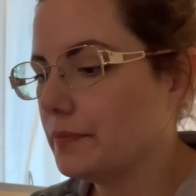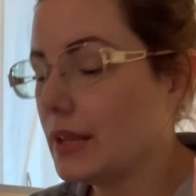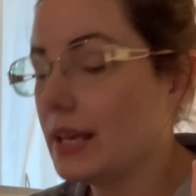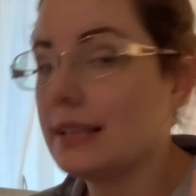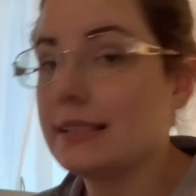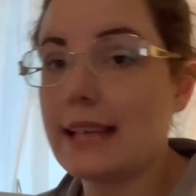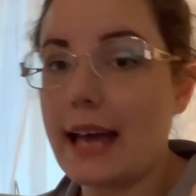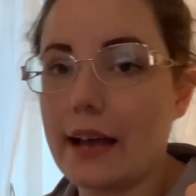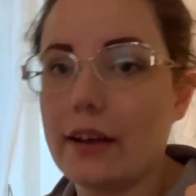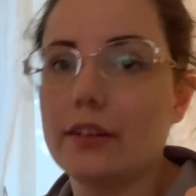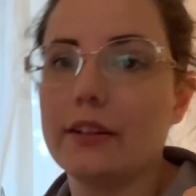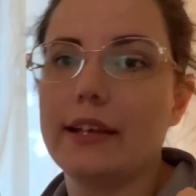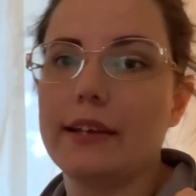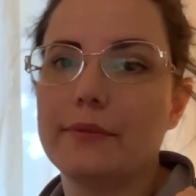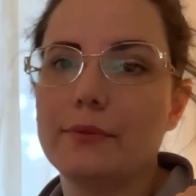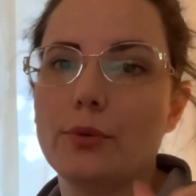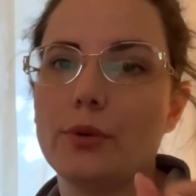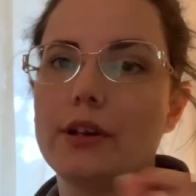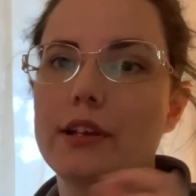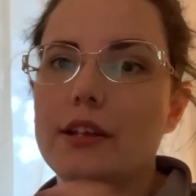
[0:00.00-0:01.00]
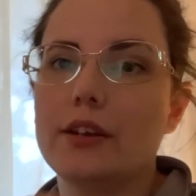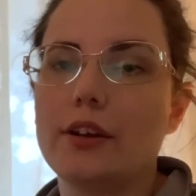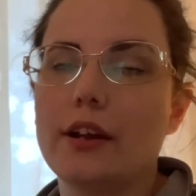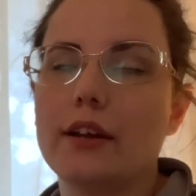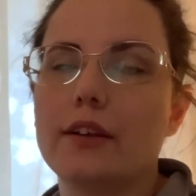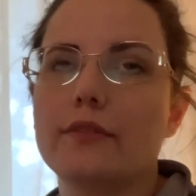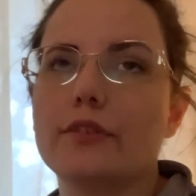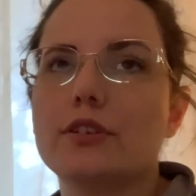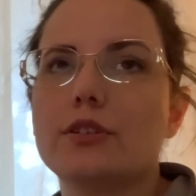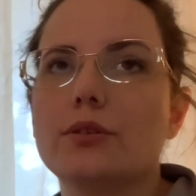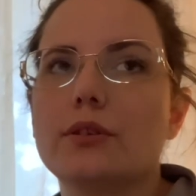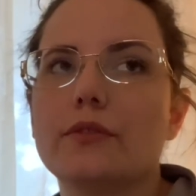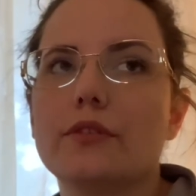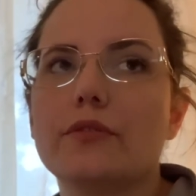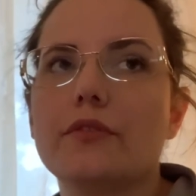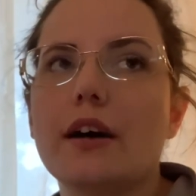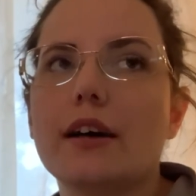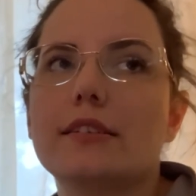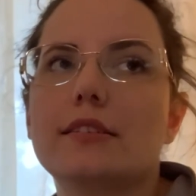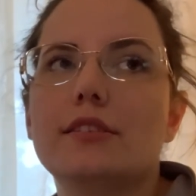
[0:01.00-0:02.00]
So, exactly, 1-year anniversary for
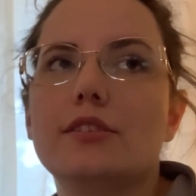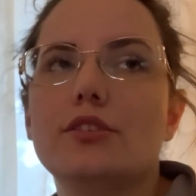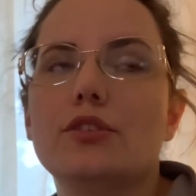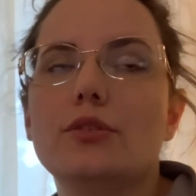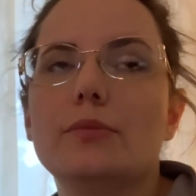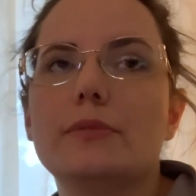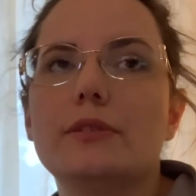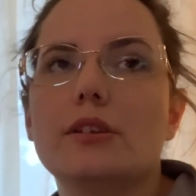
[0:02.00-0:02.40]
Floss Tube.